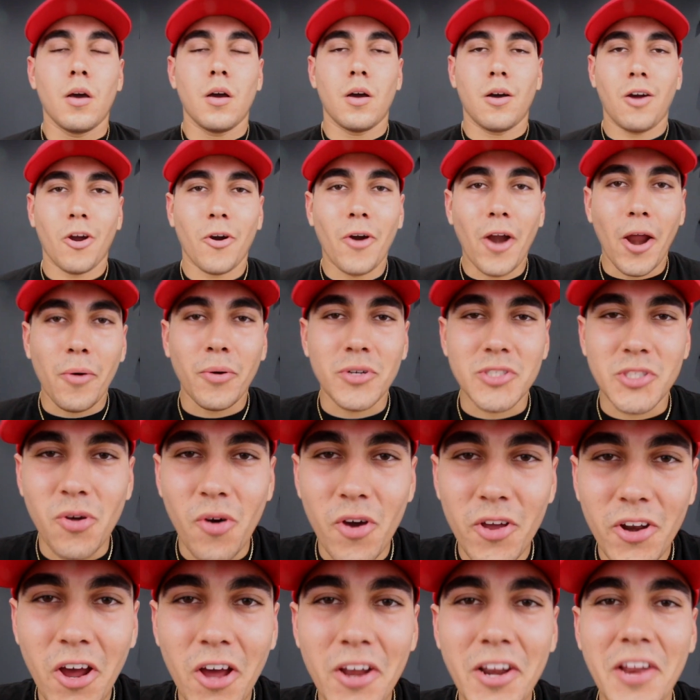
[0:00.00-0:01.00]
Alright, what's
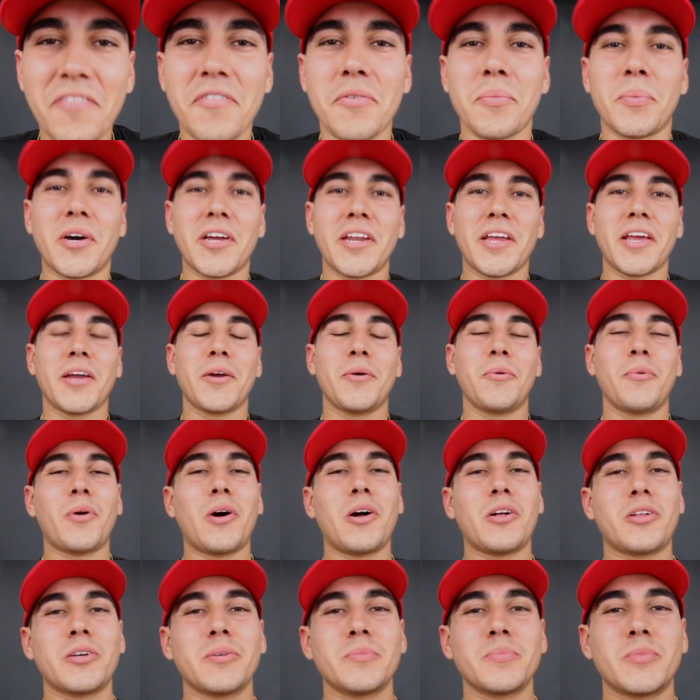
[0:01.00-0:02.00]
going on everybody?
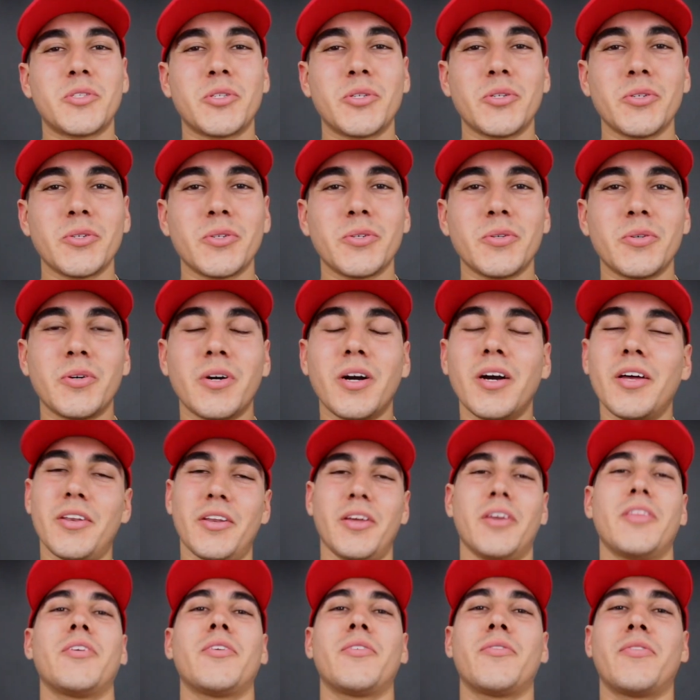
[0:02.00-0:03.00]
Welcome to
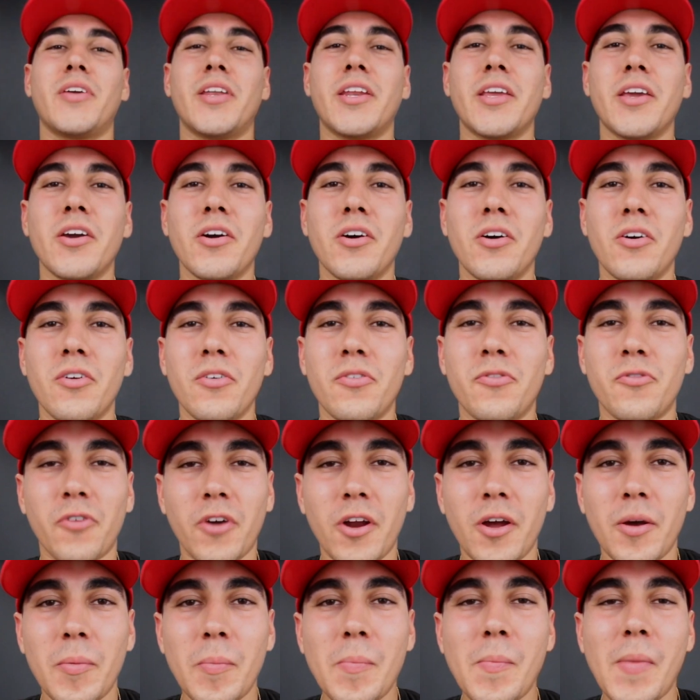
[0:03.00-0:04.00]
another video
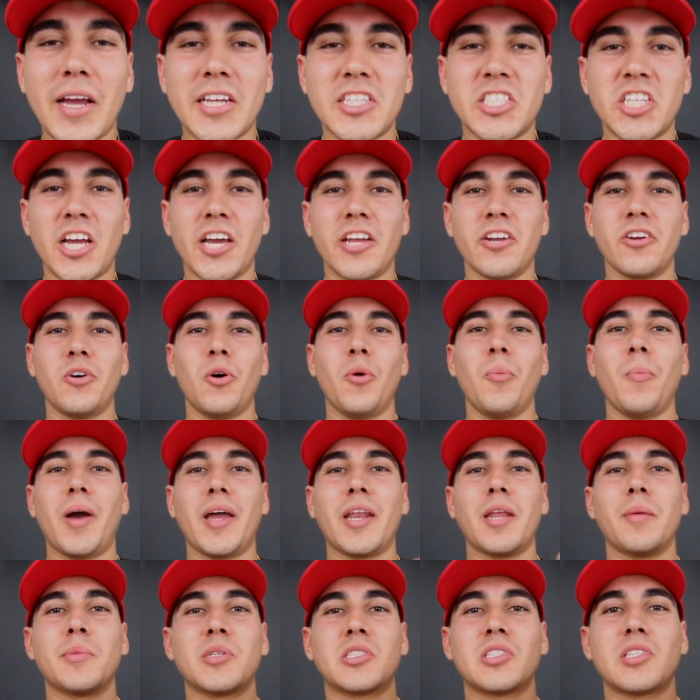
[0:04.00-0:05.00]
from my channel. My
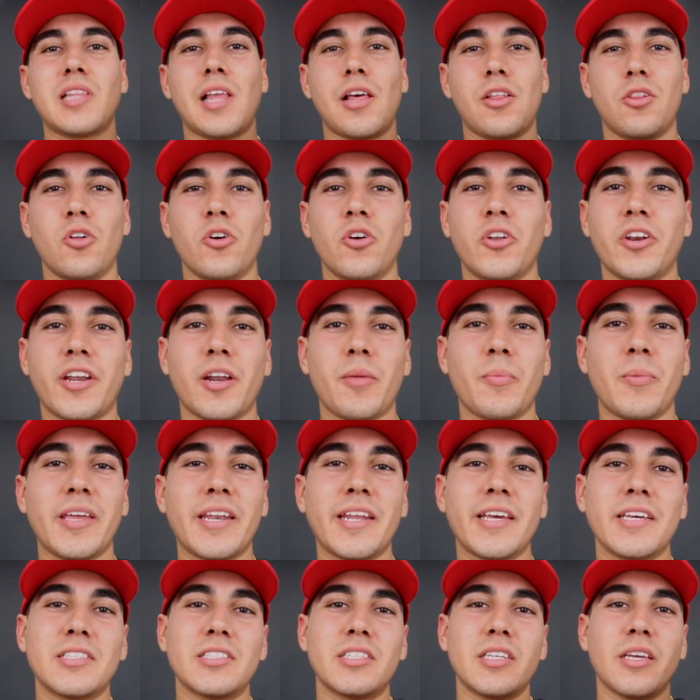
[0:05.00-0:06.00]
name is Tlalollin
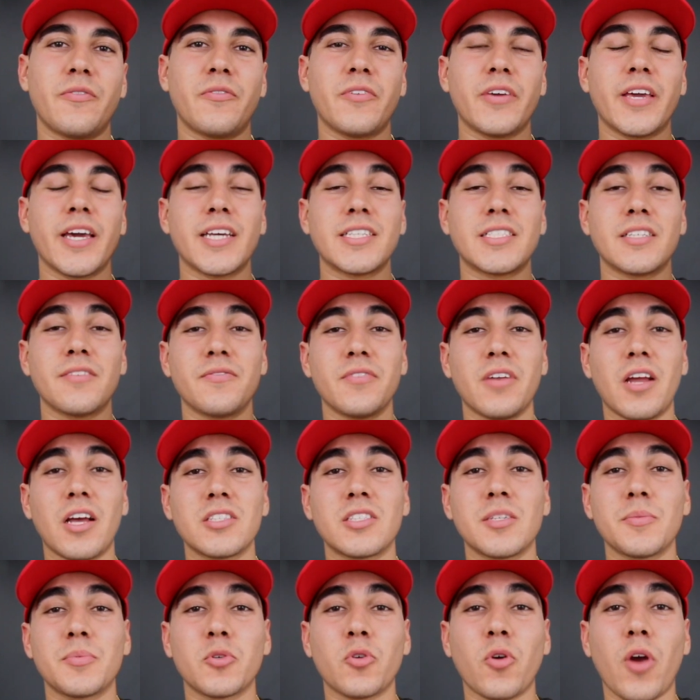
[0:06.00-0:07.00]
Ramirez. If you guys have not
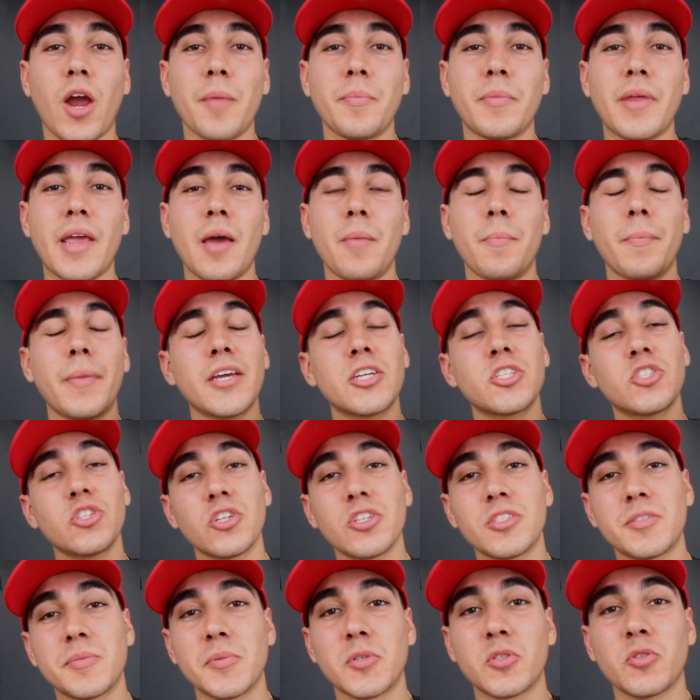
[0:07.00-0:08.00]
subscribed yet, make sure
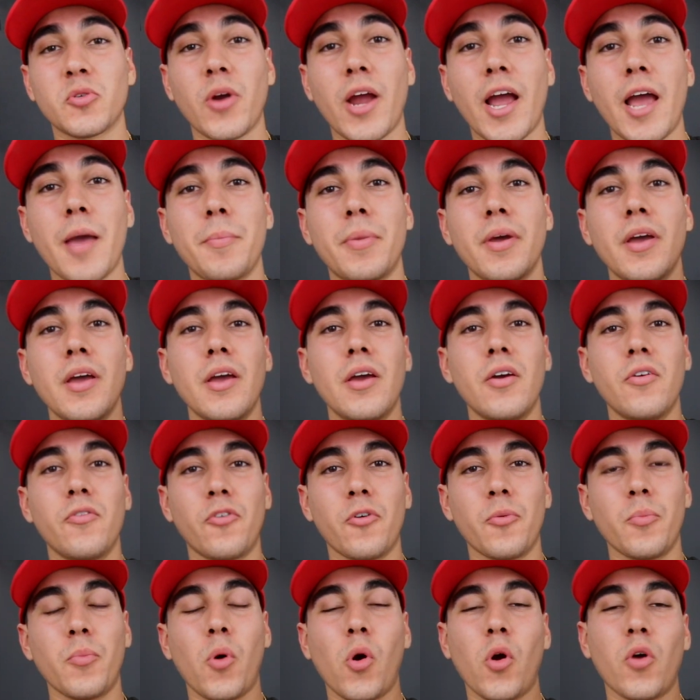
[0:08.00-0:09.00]
to subscribe
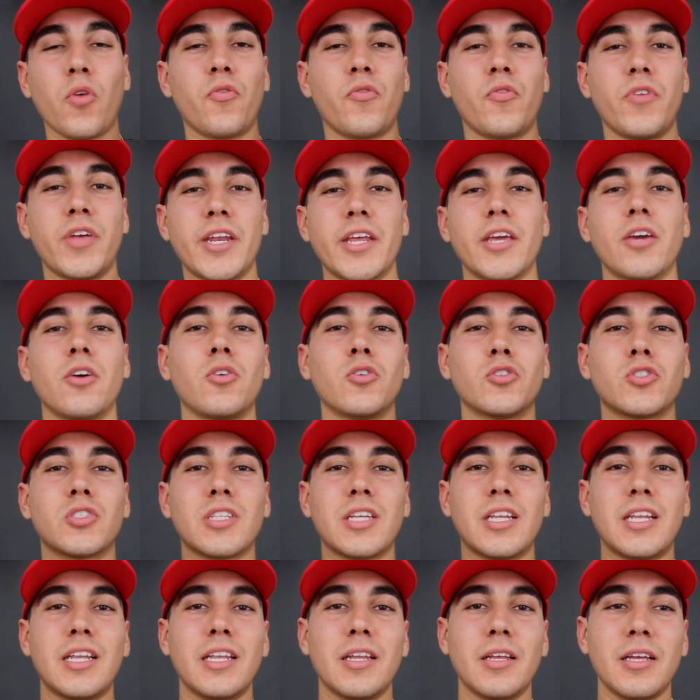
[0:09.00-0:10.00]
for more
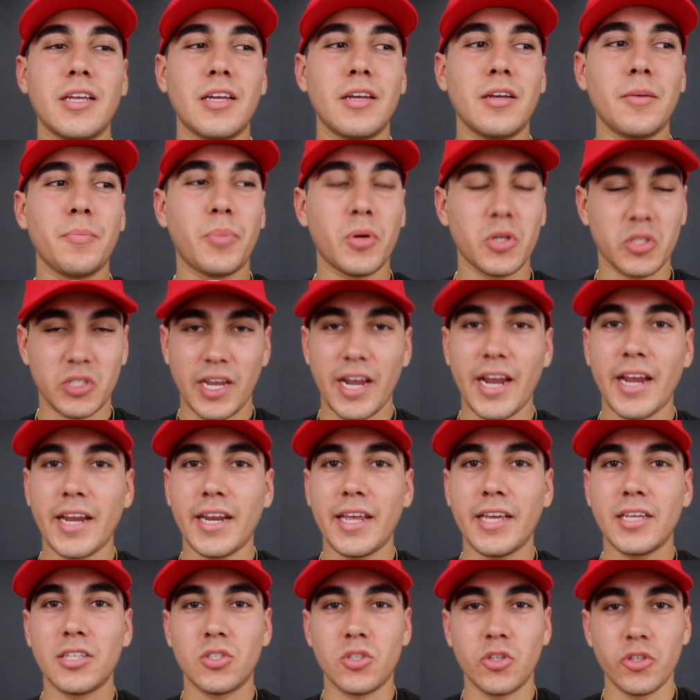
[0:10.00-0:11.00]
videos
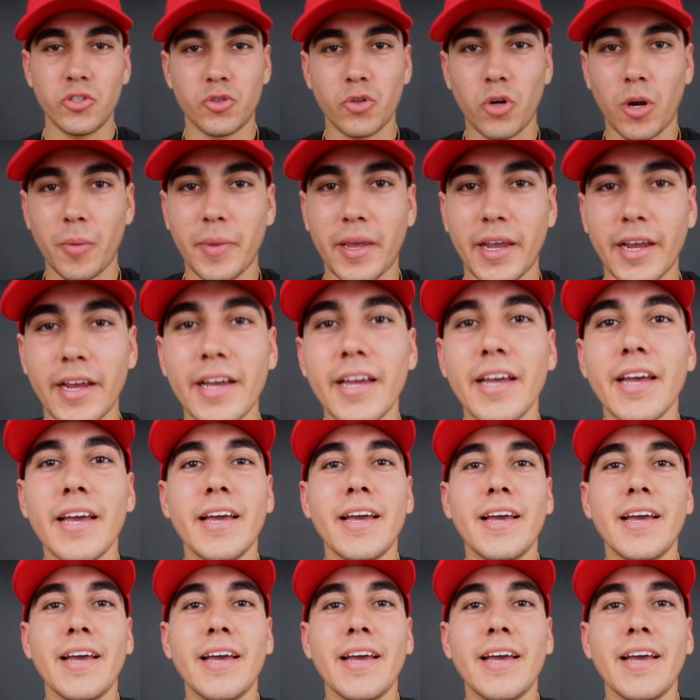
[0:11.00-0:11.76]
pertaining to drumming.